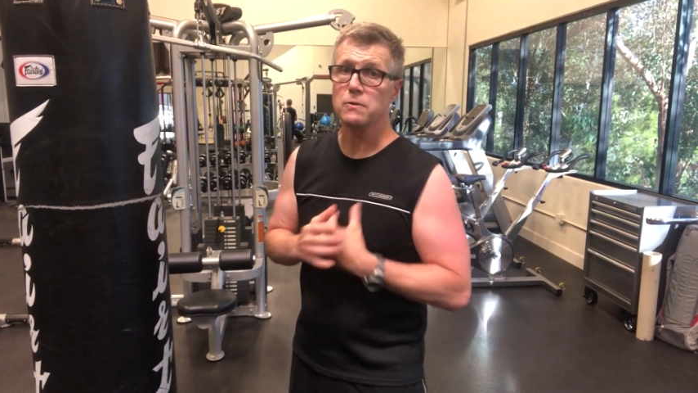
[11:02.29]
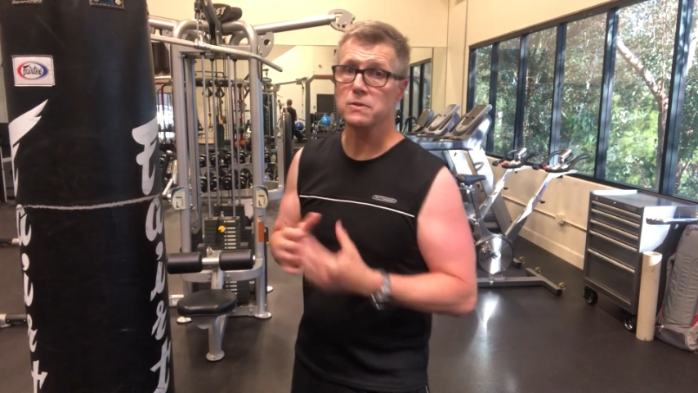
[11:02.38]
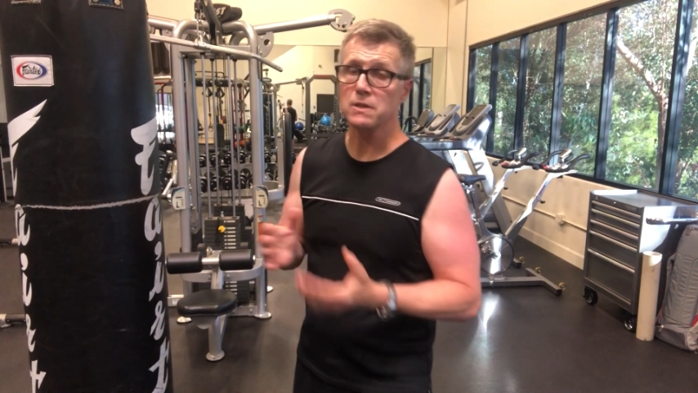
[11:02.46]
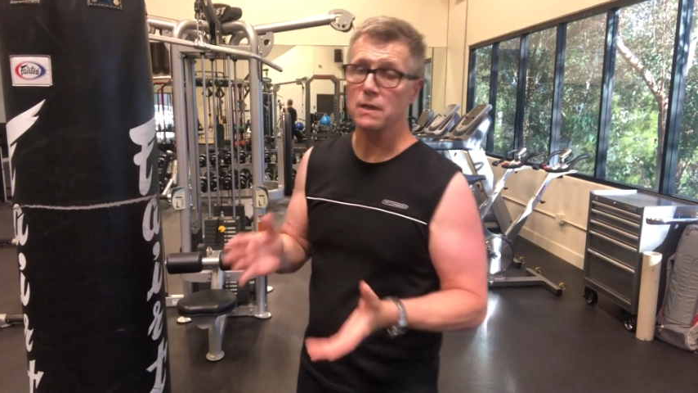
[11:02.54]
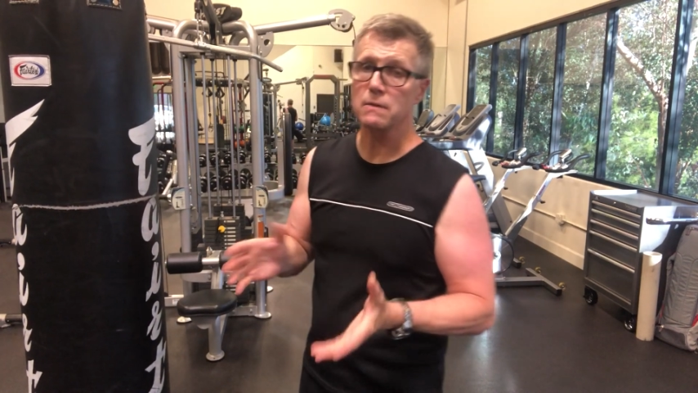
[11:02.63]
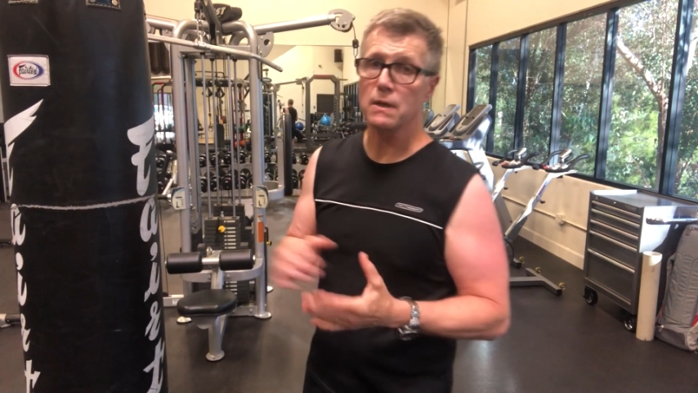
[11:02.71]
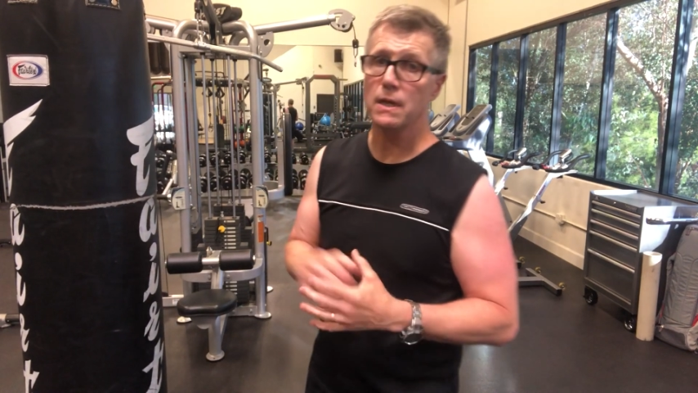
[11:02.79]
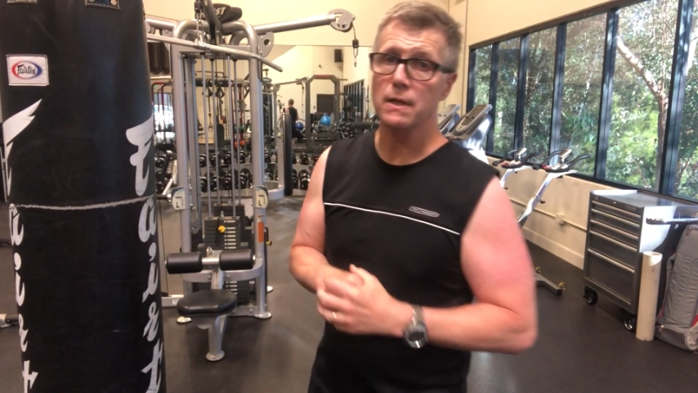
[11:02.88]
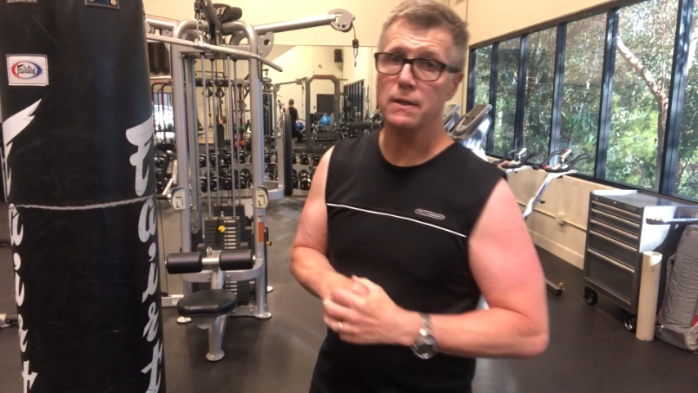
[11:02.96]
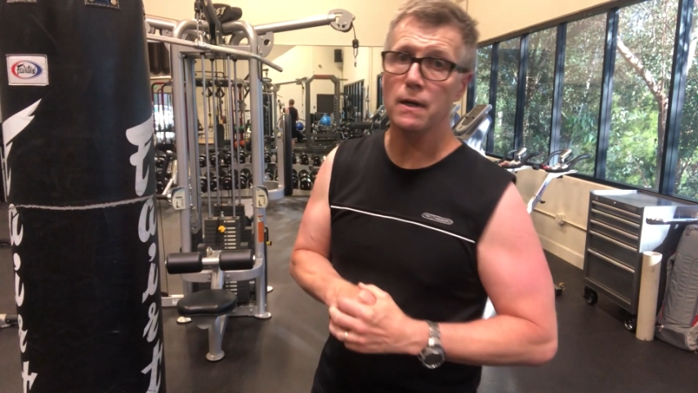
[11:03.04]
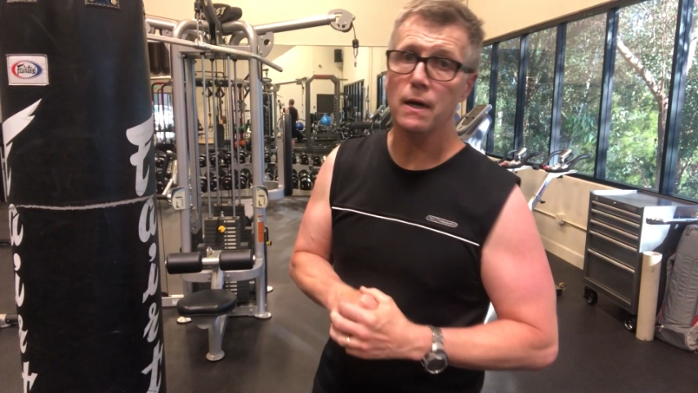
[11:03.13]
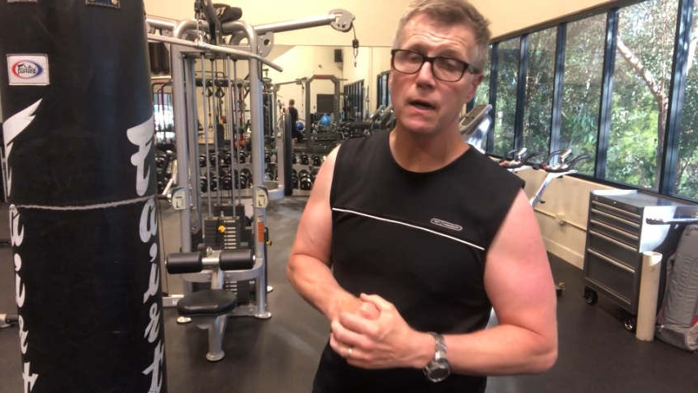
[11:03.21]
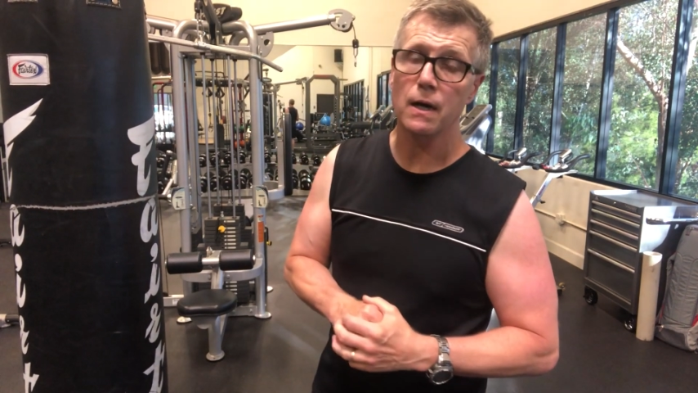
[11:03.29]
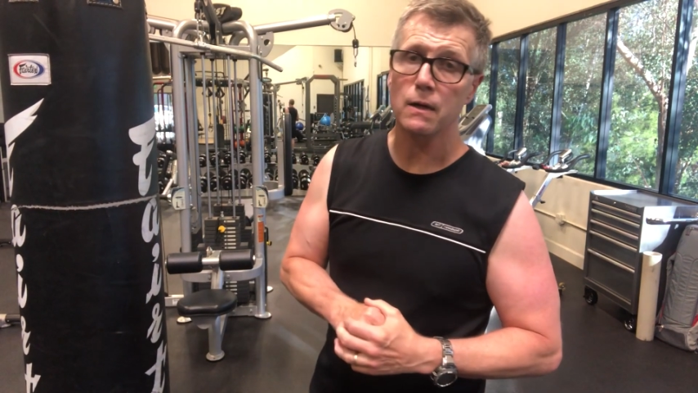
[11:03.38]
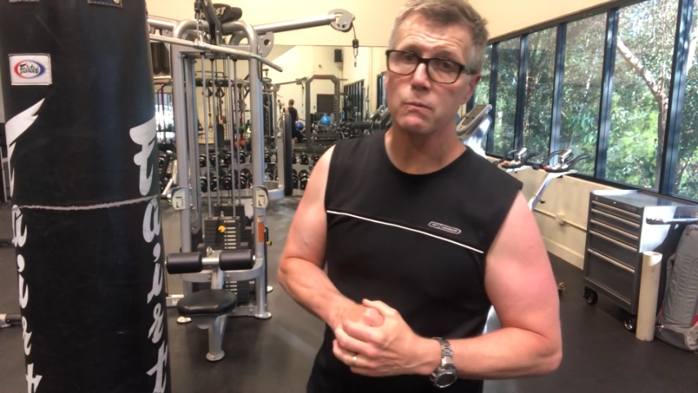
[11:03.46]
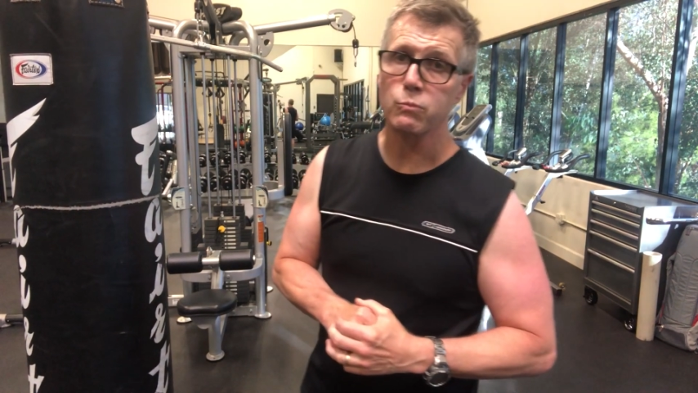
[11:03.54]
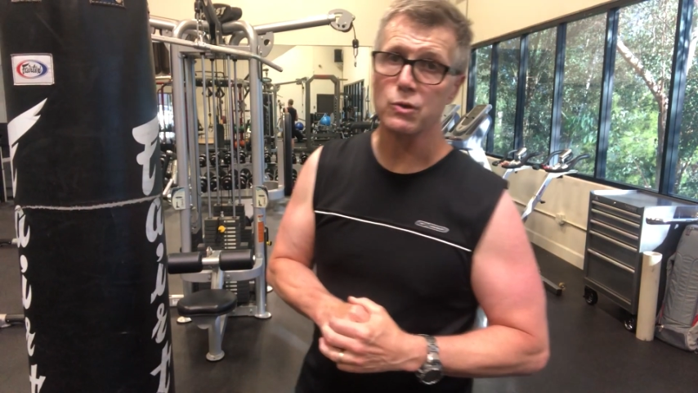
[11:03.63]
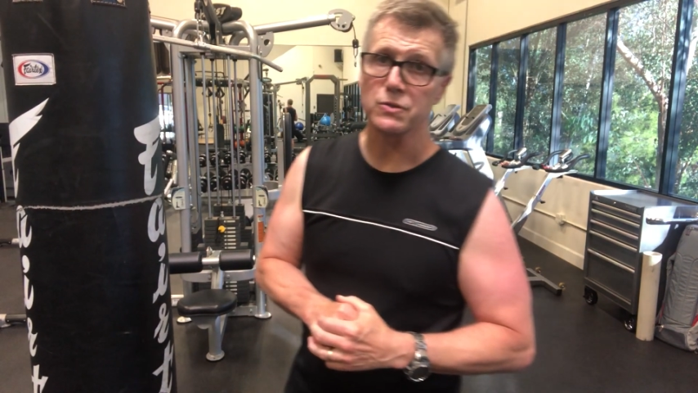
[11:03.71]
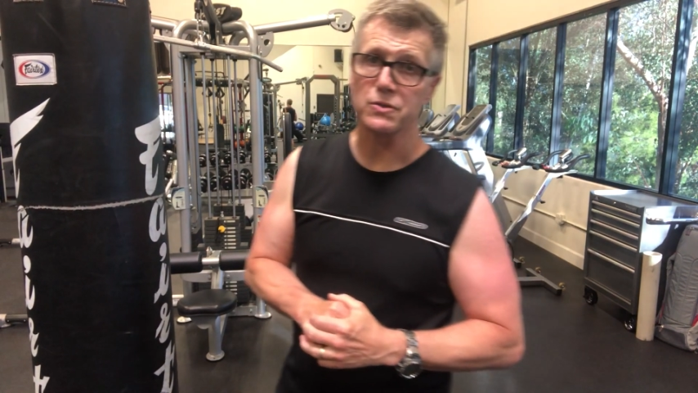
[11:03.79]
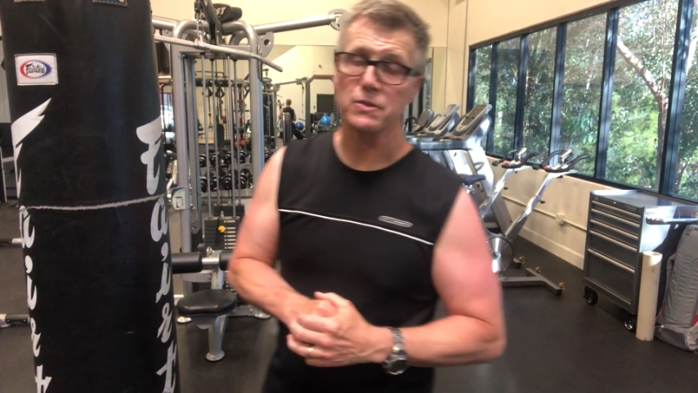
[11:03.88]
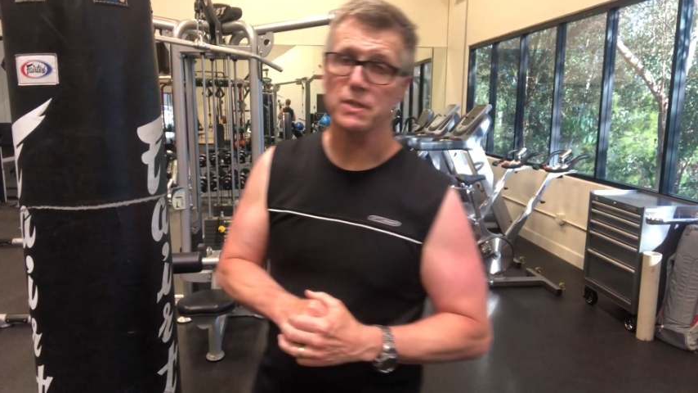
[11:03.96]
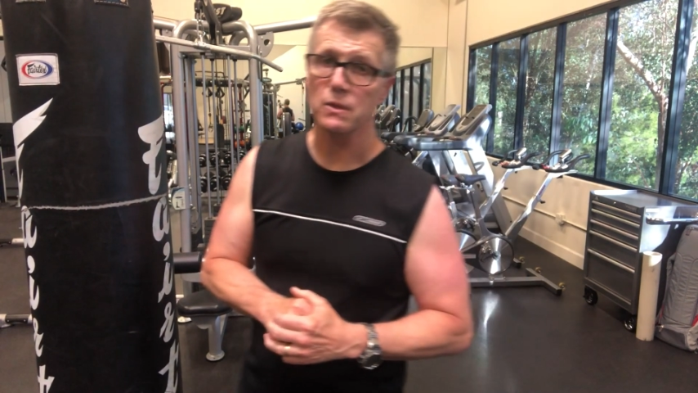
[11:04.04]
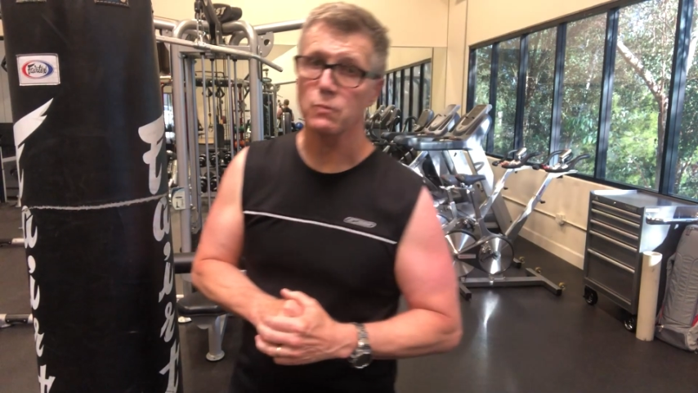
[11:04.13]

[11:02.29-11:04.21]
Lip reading: who said that Bruce Lee,